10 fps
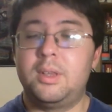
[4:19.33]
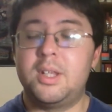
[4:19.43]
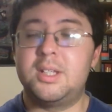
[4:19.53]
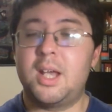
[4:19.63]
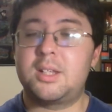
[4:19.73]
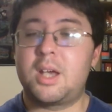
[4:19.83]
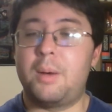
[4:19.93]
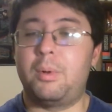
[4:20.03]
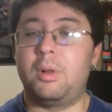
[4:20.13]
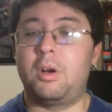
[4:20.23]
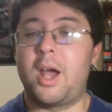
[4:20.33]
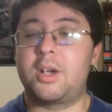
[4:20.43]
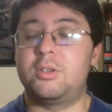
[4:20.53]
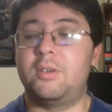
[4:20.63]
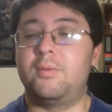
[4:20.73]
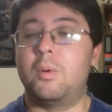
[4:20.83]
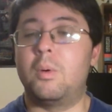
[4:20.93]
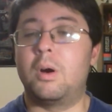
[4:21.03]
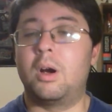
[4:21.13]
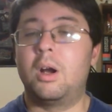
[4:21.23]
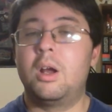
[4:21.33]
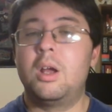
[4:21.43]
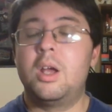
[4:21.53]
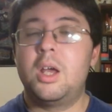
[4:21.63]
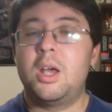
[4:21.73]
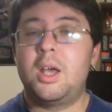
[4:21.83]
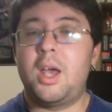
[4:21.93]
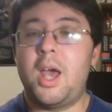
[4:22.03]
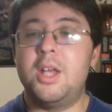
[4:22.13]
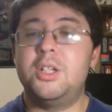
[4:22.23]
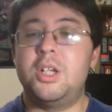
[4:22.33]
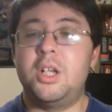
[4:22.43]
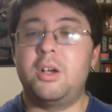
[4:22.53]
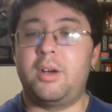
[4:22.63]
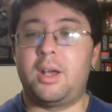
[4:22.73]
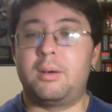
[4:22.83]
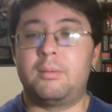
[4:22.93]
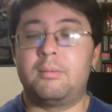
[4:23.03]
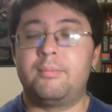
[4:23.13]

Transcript: These next couple are actually for engineering